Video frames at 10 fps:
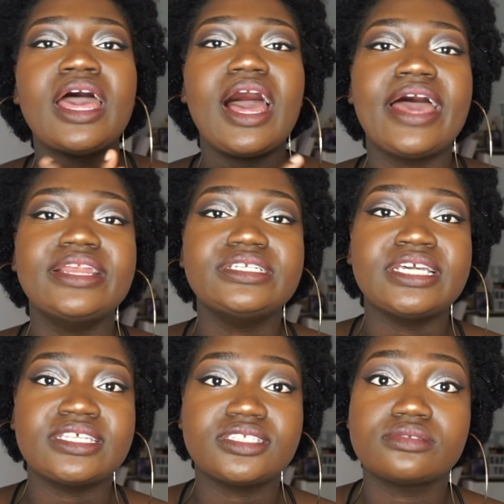and
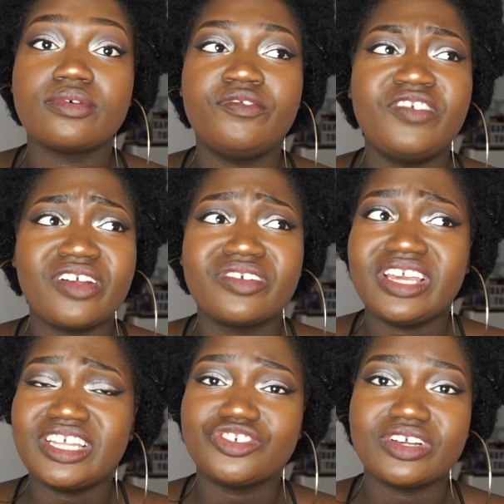it's very
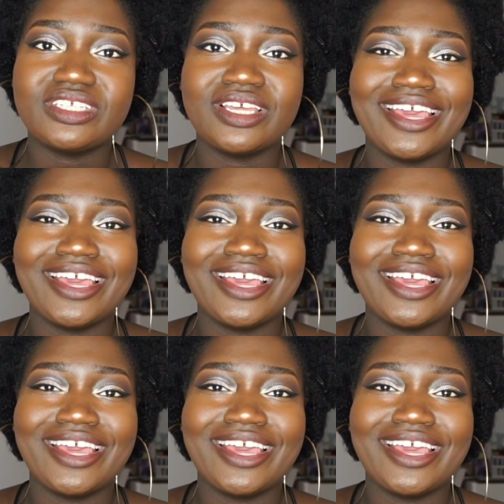interesting.